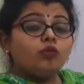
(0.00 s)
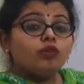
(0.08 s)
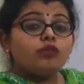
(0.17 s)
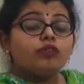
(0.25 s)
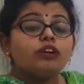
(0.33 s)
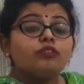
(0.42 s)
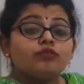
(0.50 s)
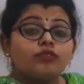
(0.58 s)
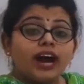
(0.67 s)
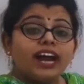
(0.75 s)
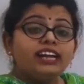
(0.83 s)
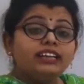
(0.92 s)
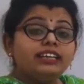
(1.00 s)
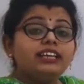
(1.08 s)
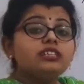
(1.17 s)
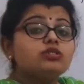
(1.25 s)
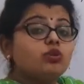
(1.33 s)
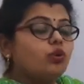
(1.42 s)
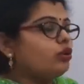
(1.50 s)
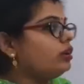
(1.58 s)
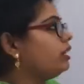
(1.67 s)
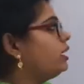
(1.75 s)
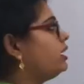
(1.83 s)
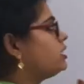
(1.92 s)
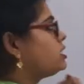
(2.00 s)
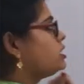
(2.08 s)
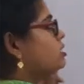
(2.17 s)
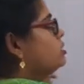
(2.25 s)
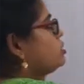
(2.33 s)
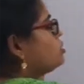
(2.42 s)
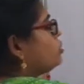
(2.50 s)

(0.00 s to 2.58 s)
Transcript: we will find these coordinates?